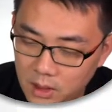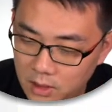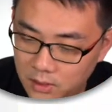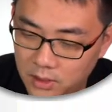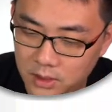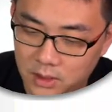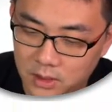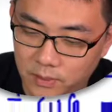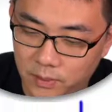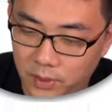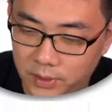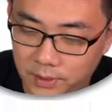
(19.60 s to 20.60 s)
so this is
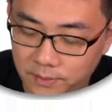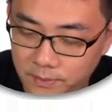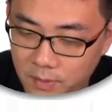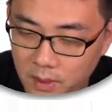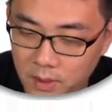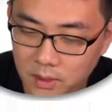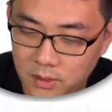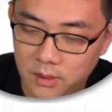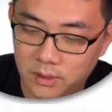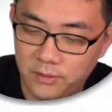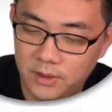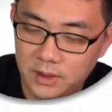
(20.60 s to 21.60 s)
important. So
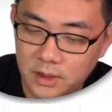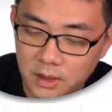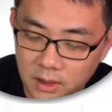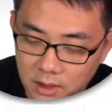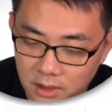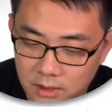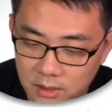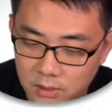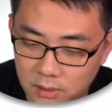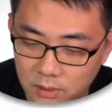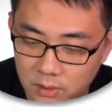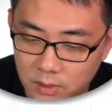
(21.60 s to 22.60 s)
the first thing is
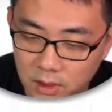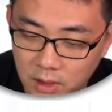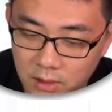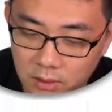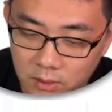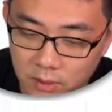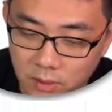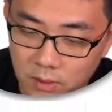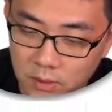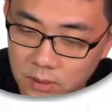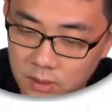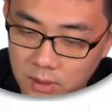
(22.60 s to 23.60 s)
you need to
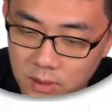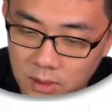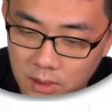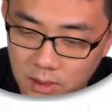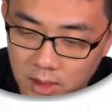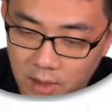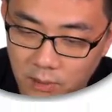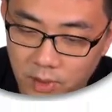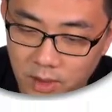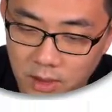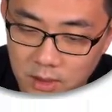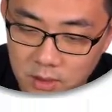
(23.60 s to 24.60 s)
know that
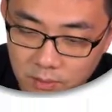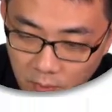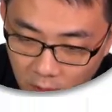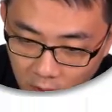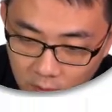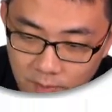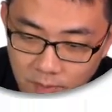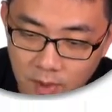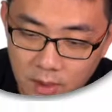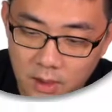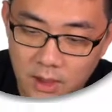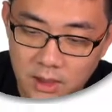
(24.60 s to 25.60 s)
when it's small,
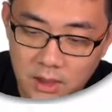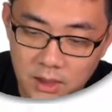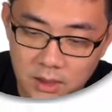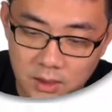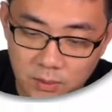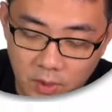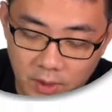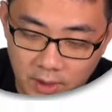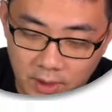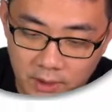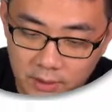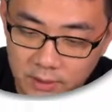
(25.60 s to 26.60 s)
let's say it's a small
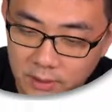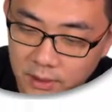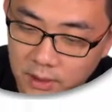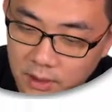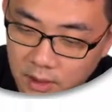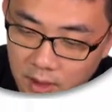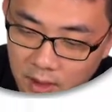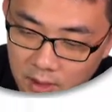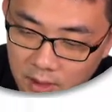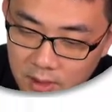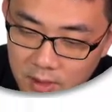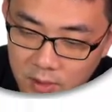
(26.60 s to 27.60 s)
angle,
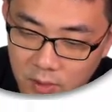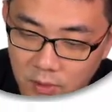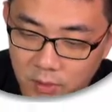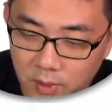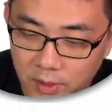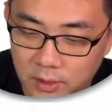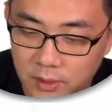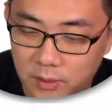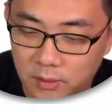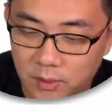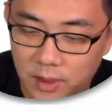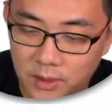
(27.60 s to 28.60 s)
let's say
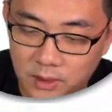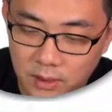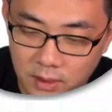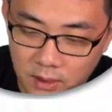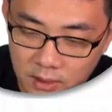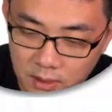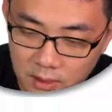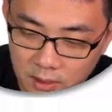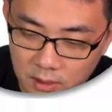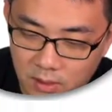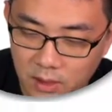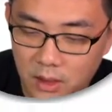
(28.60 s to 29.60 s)
0.01 theta,
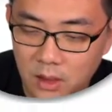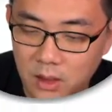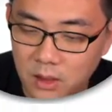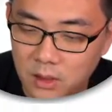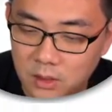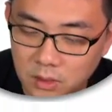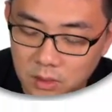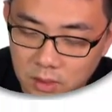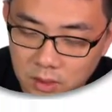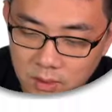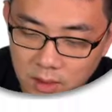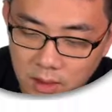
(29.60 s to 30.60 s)
right? So
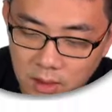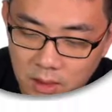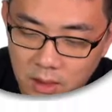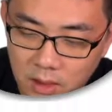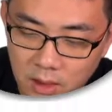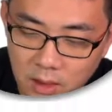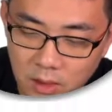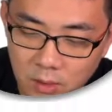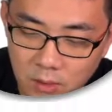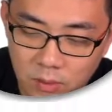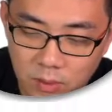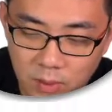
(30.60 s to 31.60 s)
that's why T
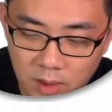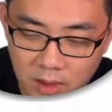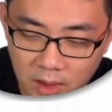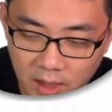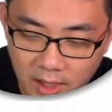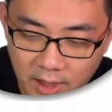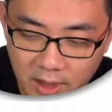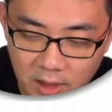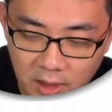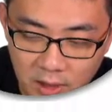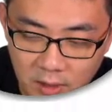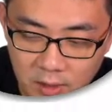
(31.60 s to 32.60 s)
cube will be like
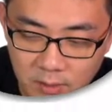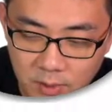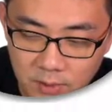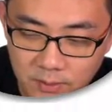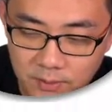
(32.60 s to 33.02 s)
negligible,